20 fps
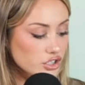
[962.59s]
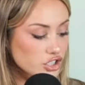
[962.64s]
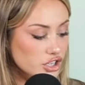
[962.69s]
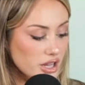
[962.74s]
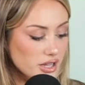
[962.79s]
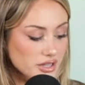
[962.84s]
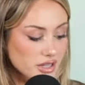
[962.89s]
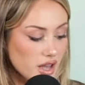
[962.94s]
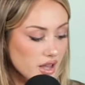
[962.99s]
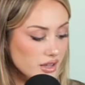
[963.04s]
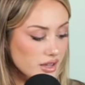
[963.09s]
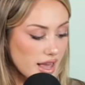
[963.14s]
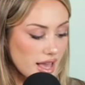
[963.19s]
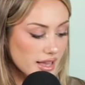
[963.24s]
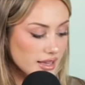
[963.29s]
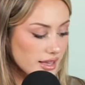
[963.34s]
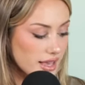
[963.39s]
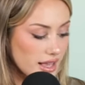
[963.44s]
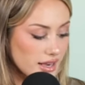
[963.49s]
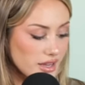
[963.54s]
shall not
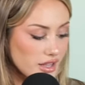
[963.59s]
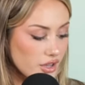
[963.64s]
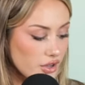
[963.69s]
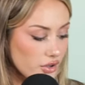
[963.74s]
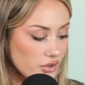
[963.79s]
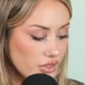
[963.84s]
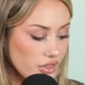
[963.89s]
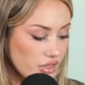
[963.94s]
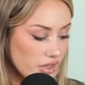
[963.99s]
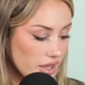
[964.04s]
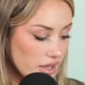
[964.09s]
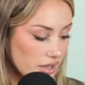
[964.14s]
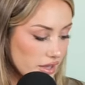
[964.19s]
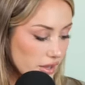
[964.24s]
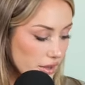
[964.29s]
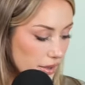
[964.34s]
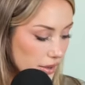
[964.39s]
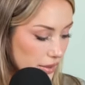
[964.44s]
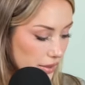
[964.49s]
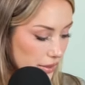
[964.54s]
lack any good thing.